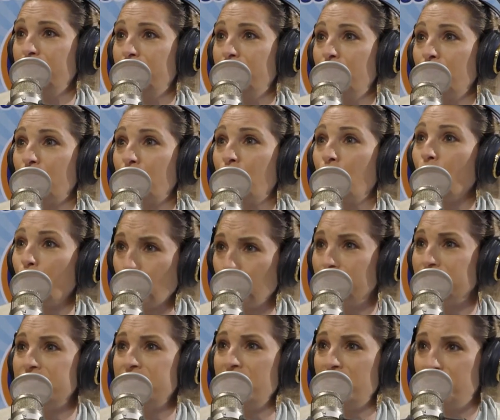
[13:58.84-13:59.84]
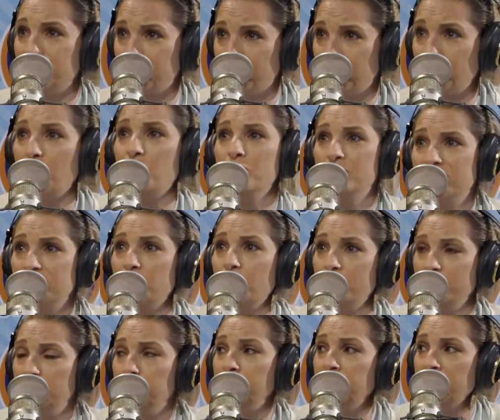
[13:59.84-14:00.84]
the girls that the show is
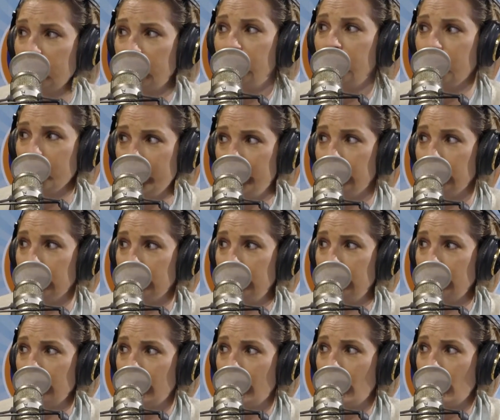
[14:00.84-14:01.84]
going to pick for him.